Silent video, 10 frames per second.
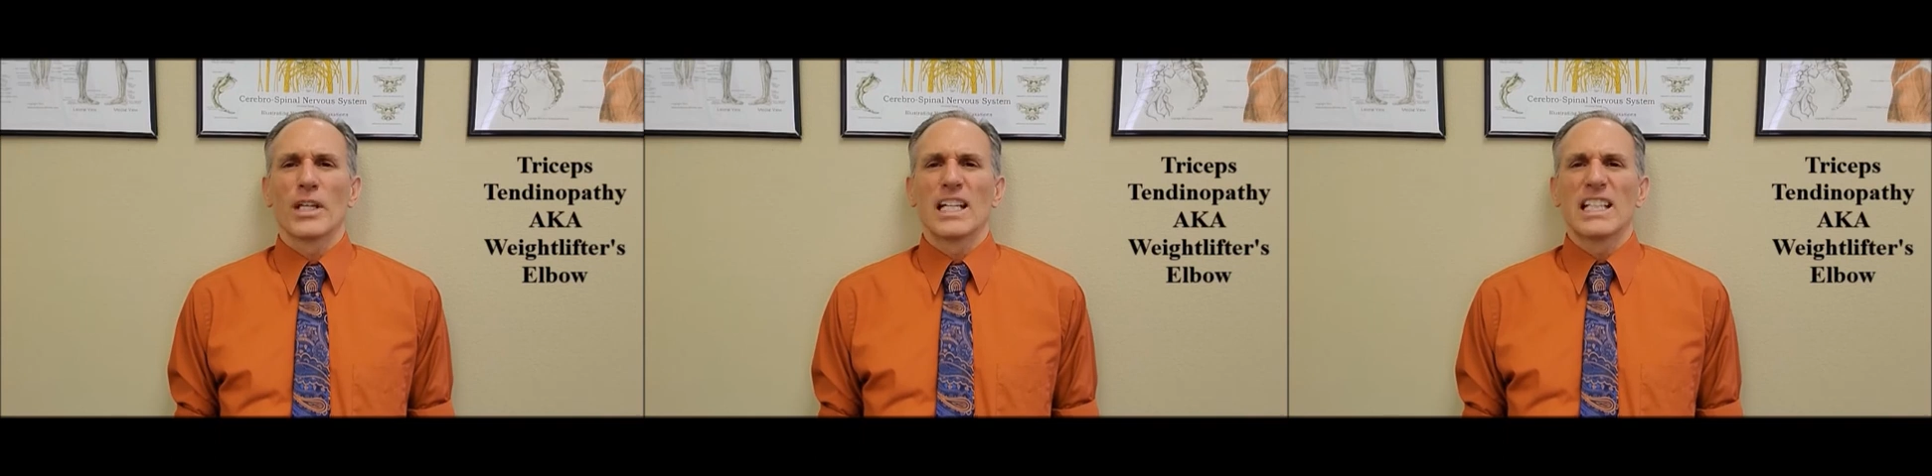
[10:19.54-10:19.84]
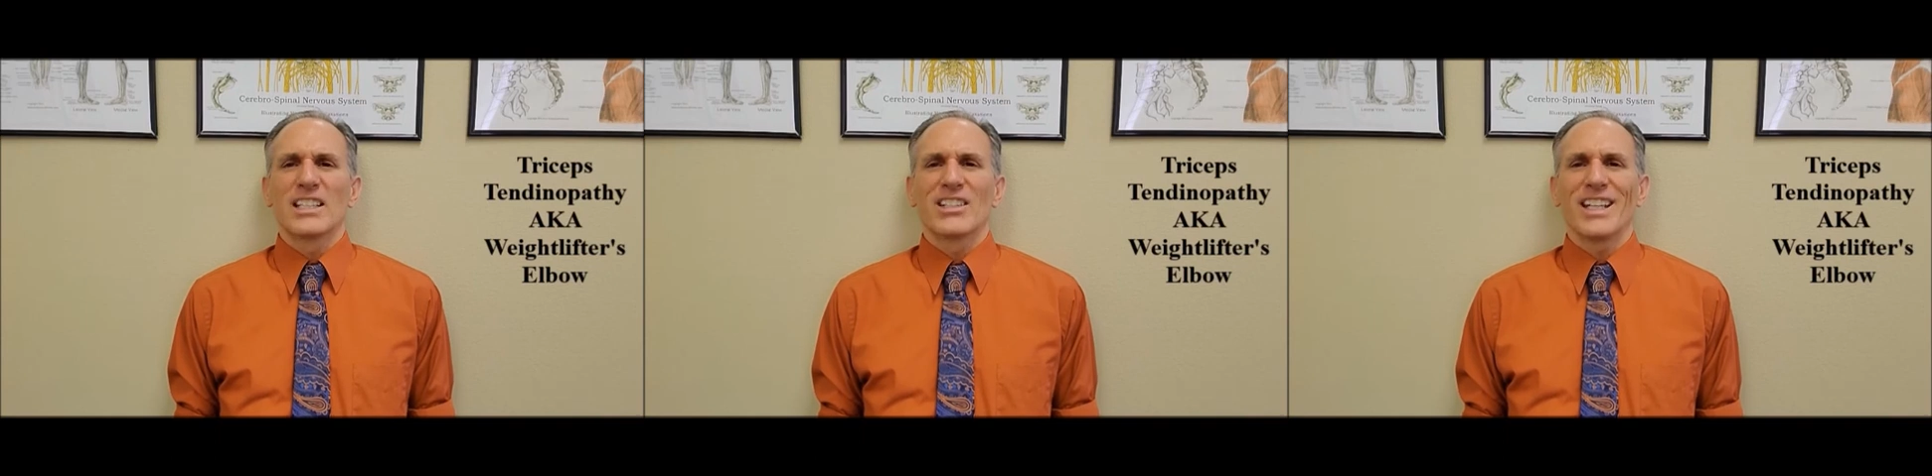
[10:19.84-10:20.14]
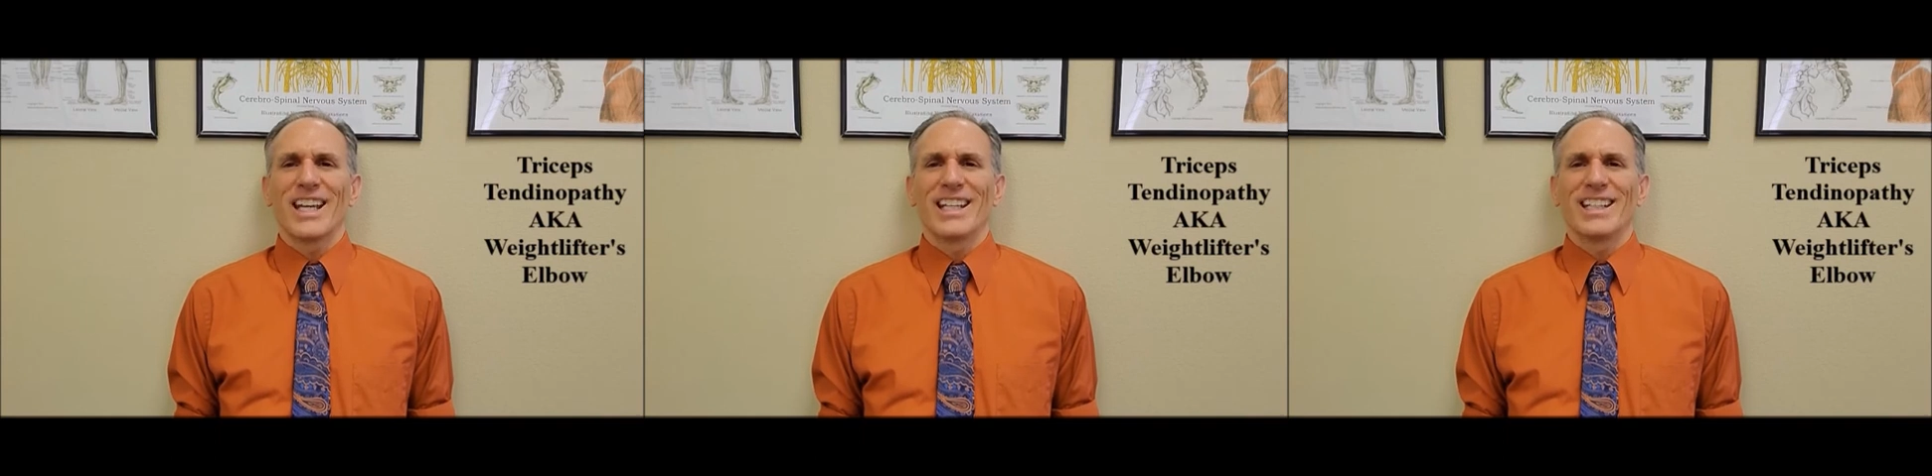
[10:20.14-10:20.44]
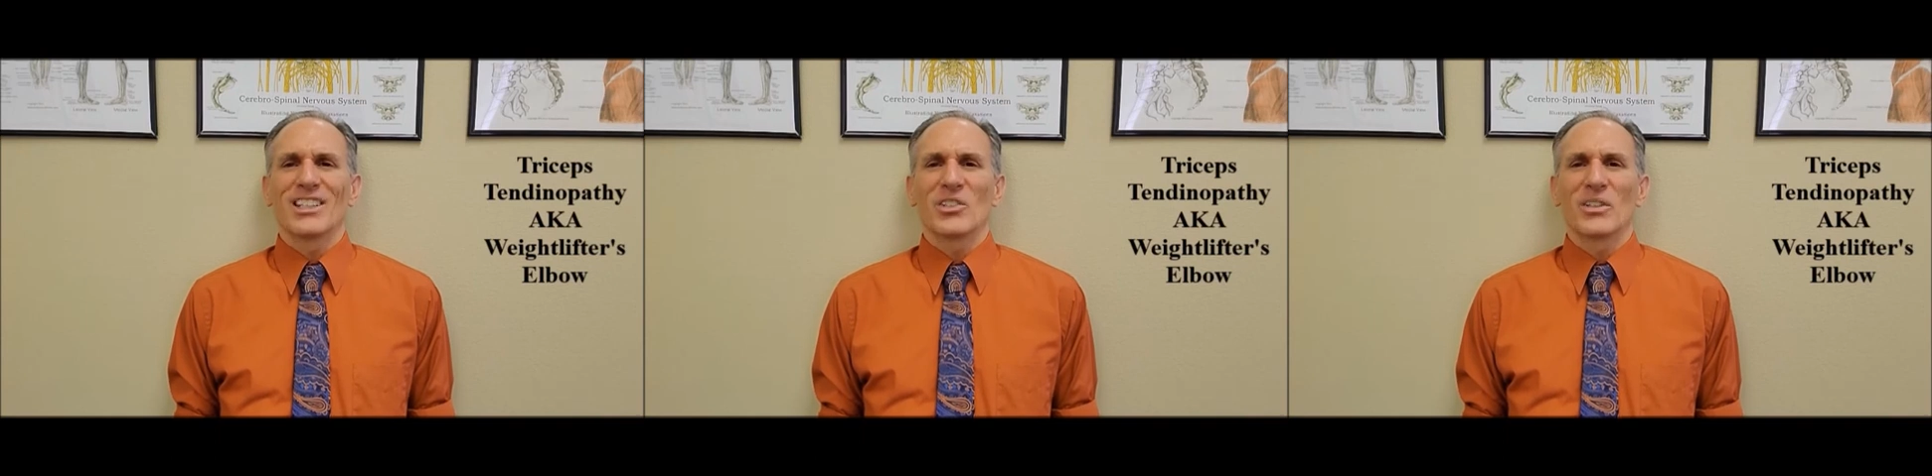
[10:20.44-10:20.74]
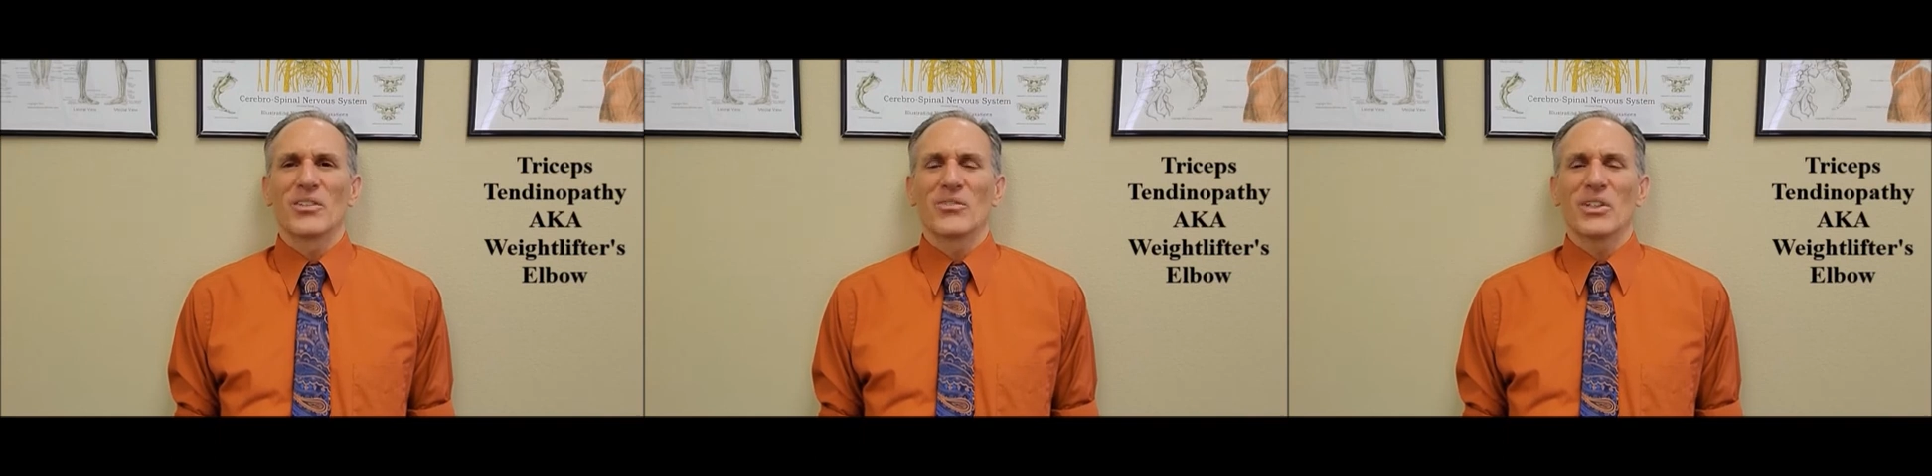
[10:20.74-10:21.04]
stay
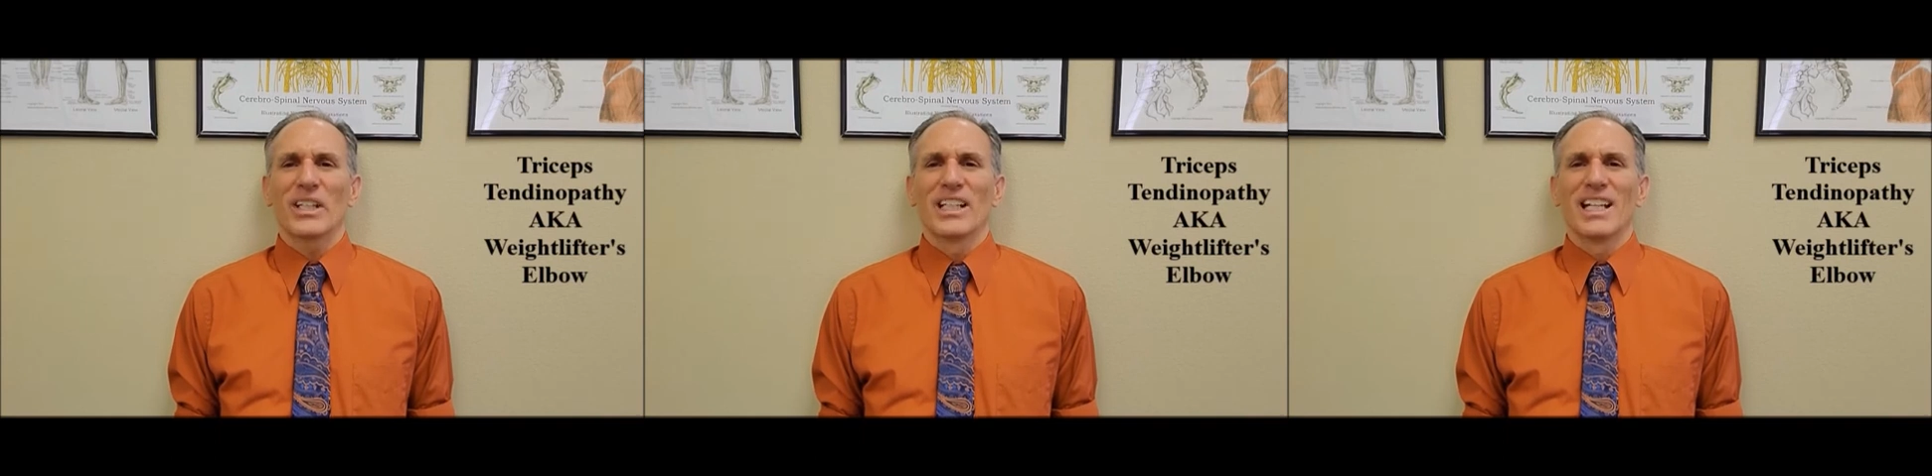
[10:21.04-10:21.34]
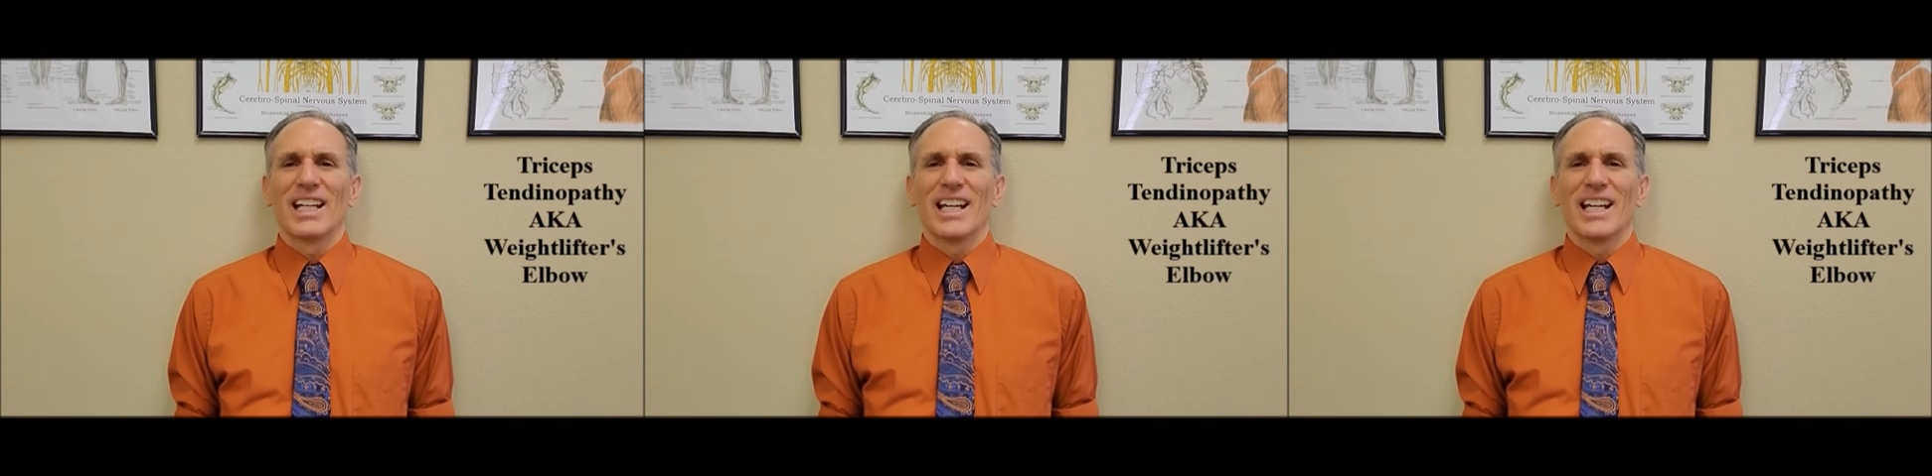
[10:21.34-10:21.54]
injury free,